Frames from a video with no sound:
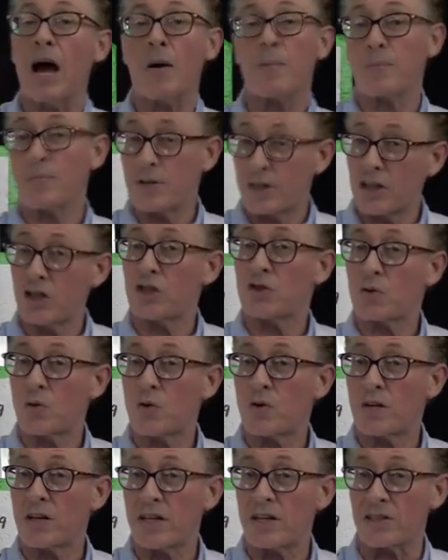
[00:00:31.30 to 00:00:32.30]
I'm pretty
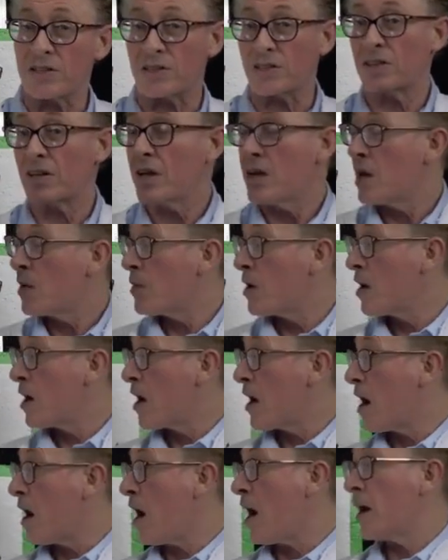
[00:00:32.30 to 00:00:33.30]
sure it is.
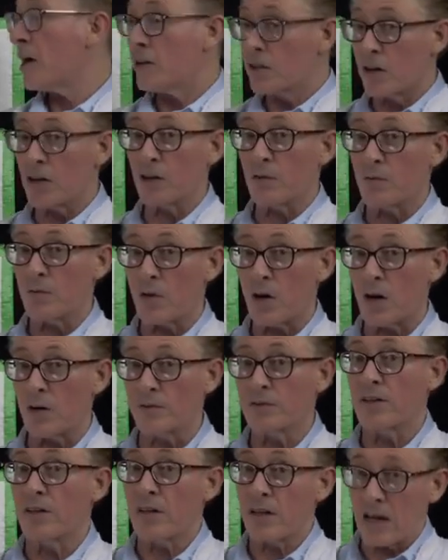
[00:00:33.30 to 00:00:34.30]
I got
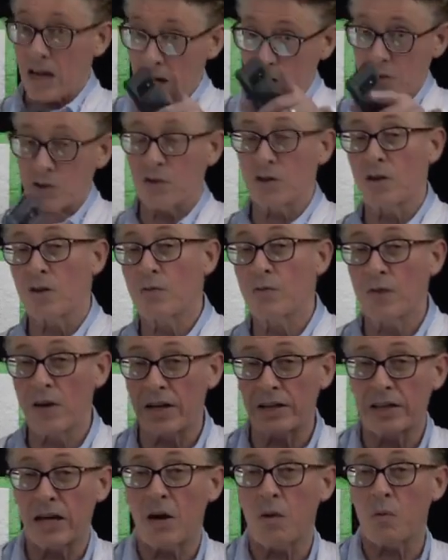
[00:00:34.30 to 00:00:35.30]
involved, and you're going to
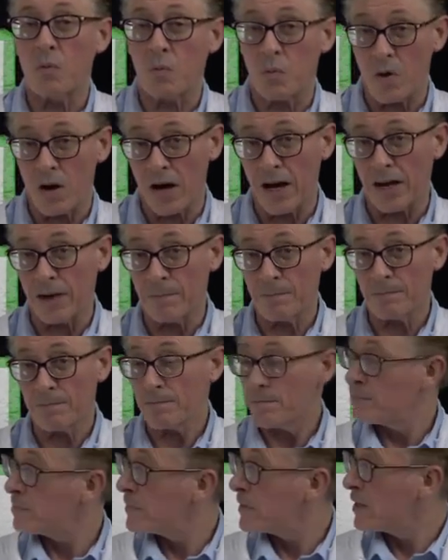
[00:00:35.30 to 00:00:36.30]
find out why.
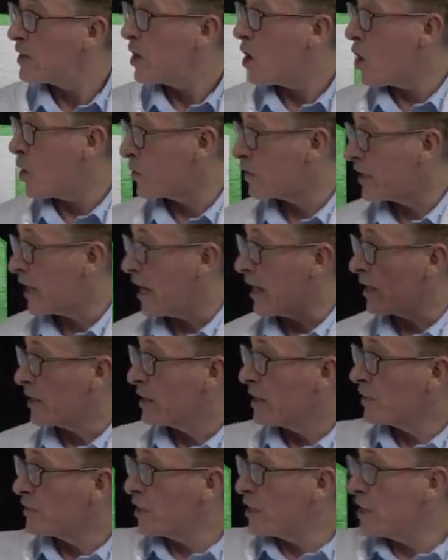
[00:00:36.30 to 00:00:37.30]
Okay,
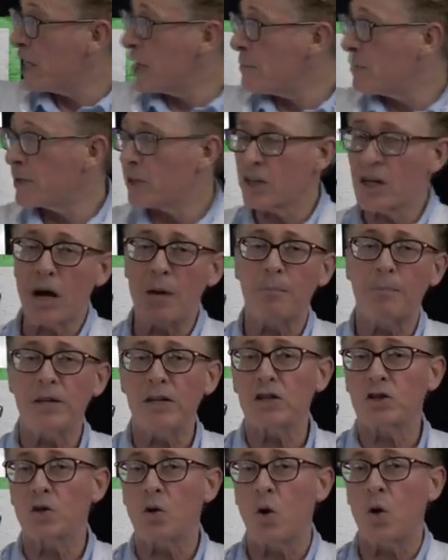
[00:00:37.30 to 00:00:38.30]
the name of the
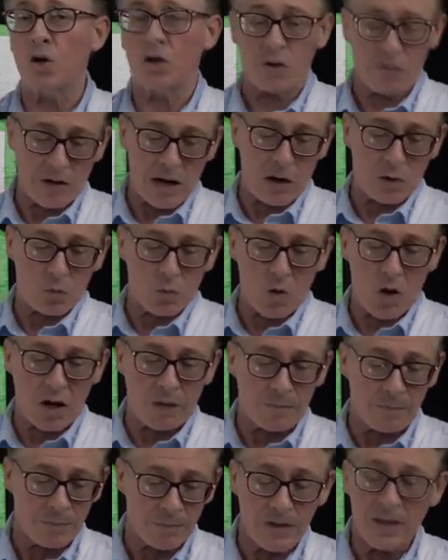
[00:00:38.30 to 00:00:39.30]
company is called
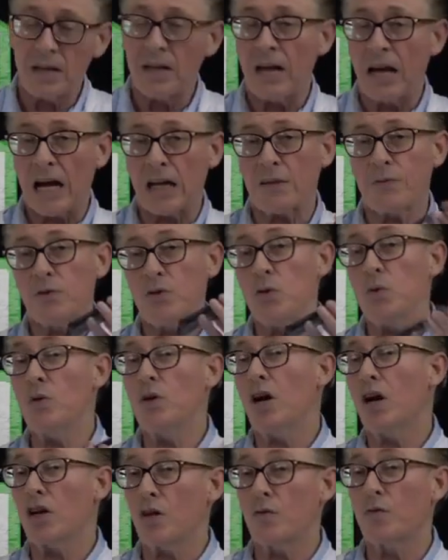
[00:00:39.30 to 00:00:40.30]
CROWD1. And if you
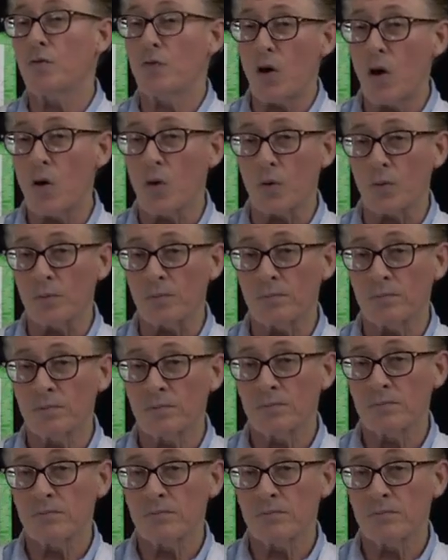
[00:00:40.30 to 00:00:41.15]
got a phone,